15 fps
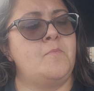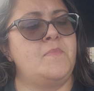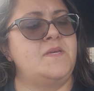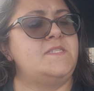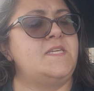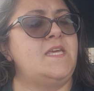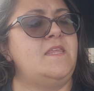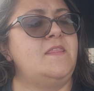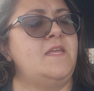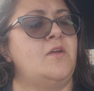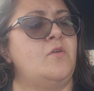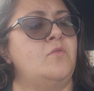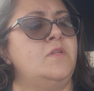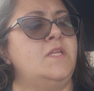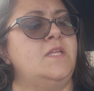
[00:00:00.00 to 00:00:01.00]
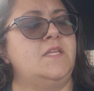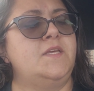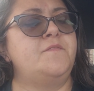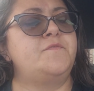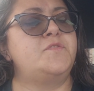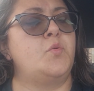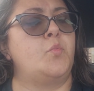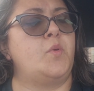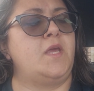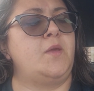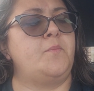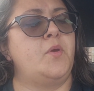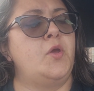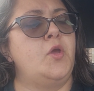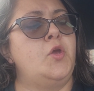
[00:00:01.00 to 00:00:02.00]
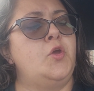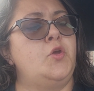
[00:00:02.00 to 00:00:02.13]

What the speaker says: Must he then only live to weep,